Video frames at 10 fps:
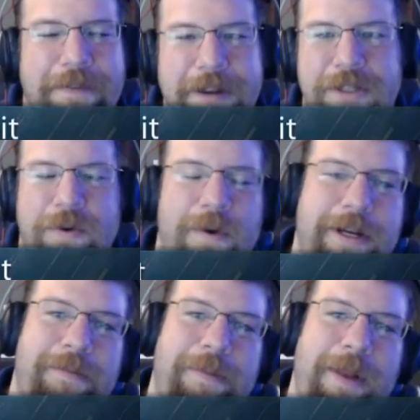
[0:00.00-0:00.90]
finished Ori
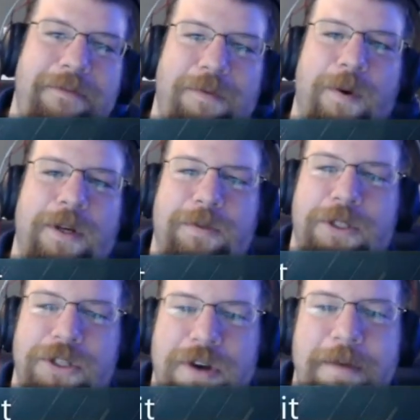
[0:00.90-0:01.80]
and the Blind Forest,
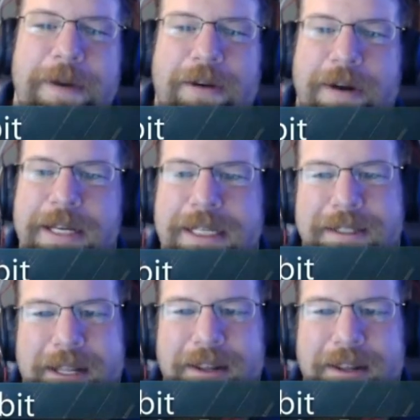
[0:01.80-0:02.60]
which is driving me crazy because I